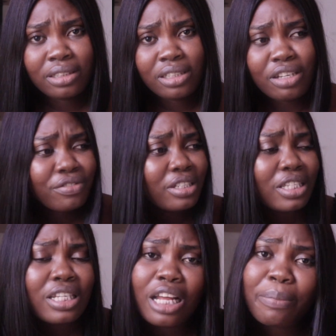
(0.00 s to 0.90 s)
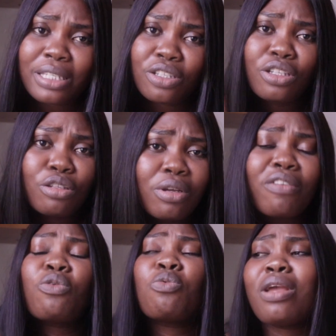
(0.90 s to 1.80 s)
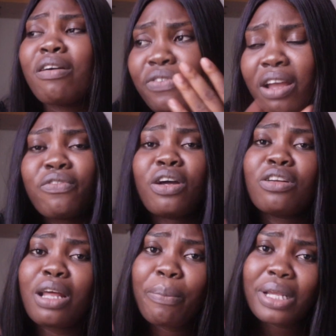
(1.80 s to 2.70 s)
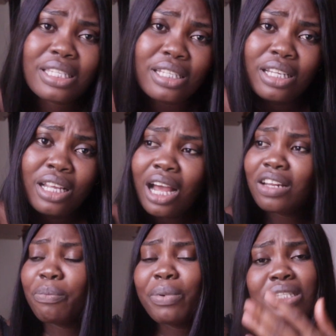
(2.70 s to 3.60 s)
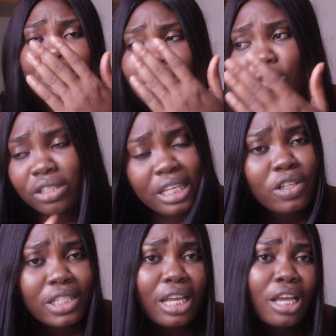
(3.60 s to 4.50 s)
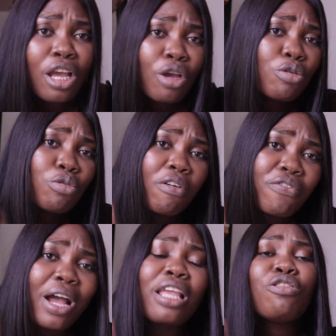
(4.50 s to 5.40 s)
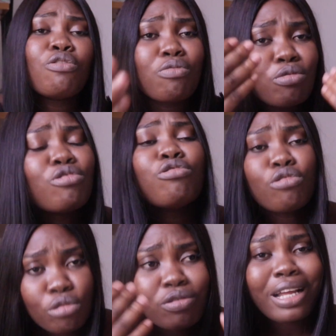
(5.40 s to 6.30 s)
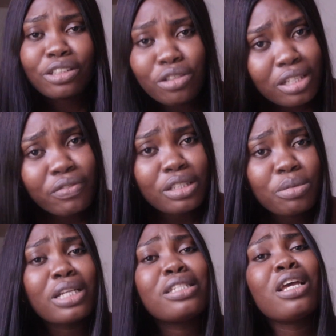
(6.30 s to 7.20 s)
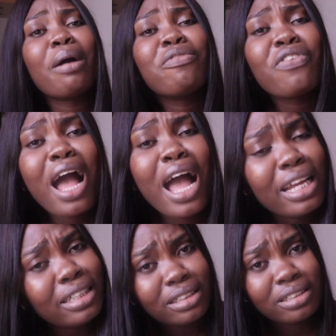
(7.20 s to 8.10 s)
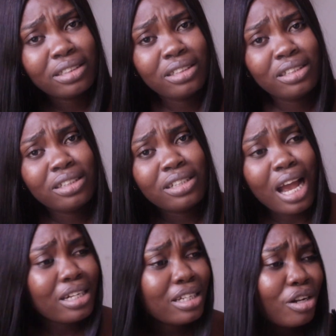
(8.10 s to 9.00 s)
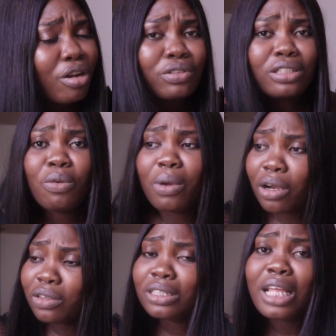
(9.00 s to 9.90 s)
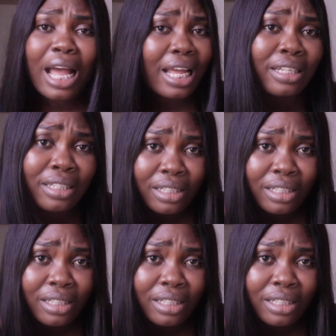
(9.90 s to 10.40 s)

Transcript: If they see that person, they do. We are fine for another person. And the person takes, say, you know, fine. You look at yourself in the mirror and say, I'm fine. At the end of the day, we are going to die.